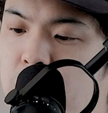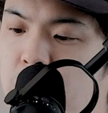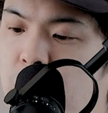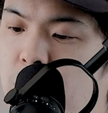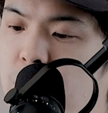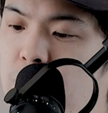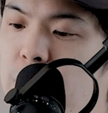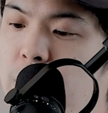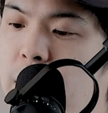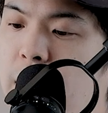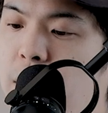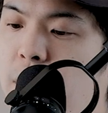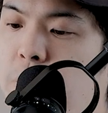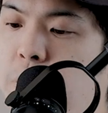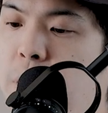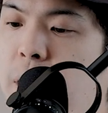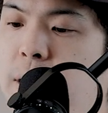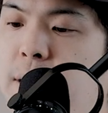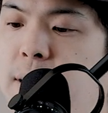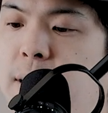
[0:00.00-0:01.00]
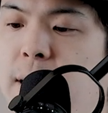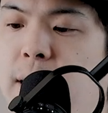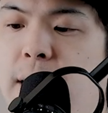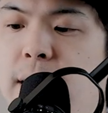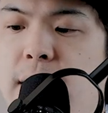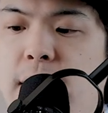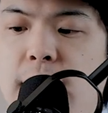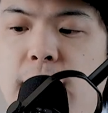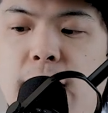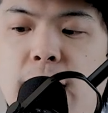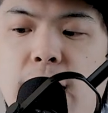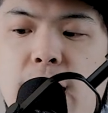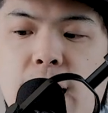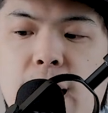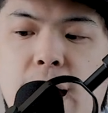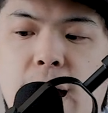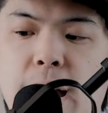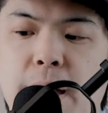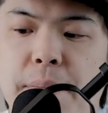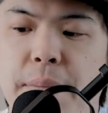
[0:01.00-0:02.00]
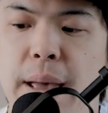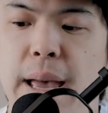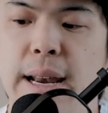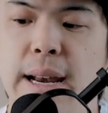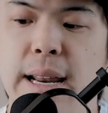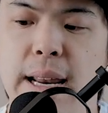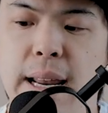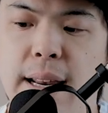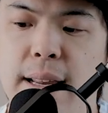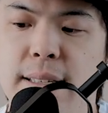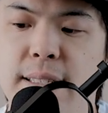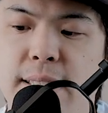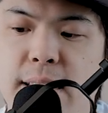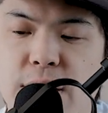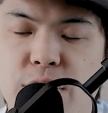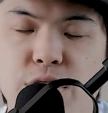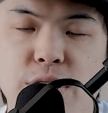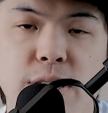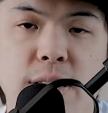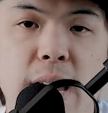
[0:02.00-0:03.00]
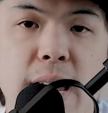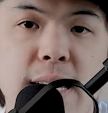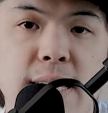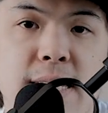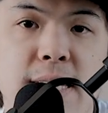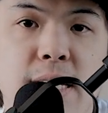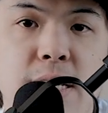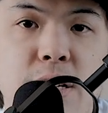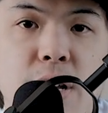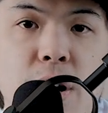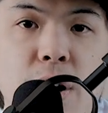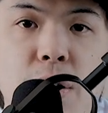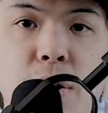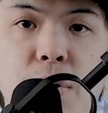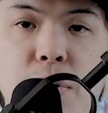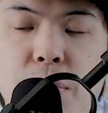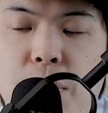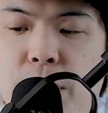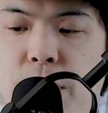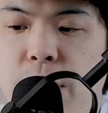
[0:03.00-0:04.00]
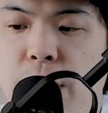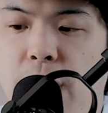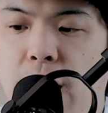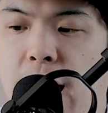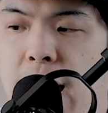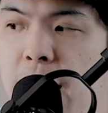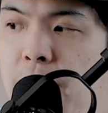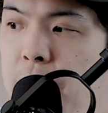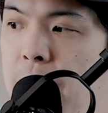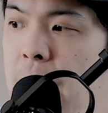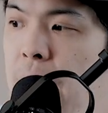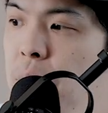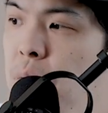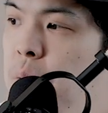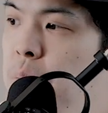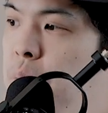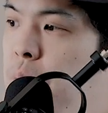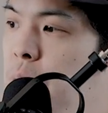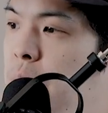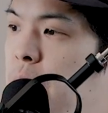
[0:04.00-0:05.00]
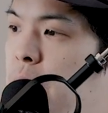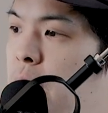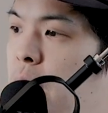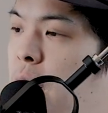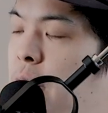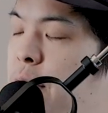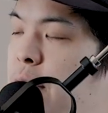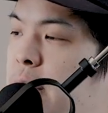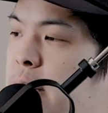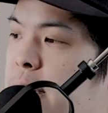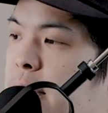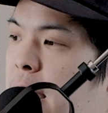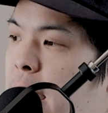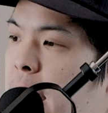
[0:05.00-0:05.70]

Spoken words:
AeroPress. And it's just nice to know, how we're brewing the coffees.